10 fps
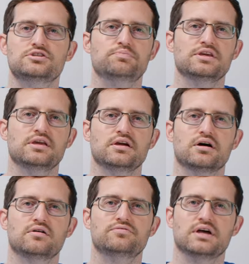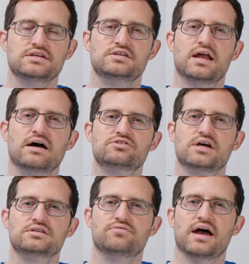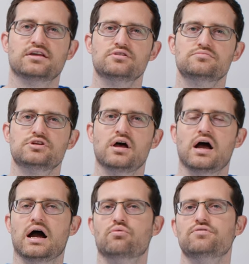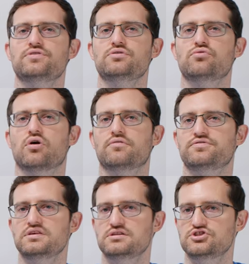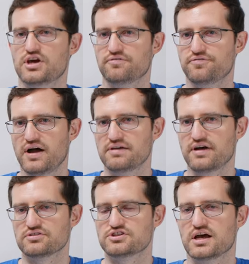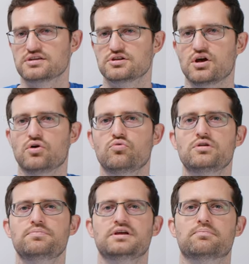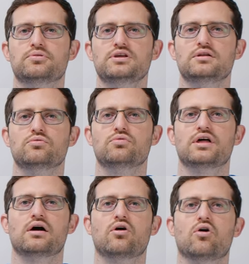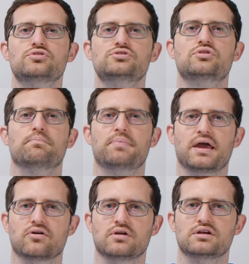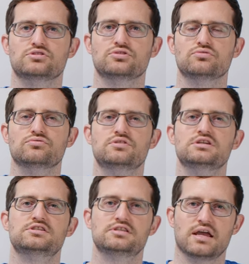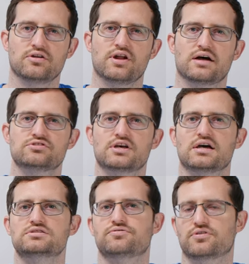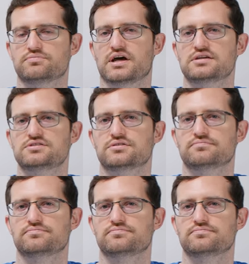Speaking of Dyson outsize vacuums, our review of the Gen 5 outsize wouldn't be complete without also comparing it to the standard outsize from Dyson.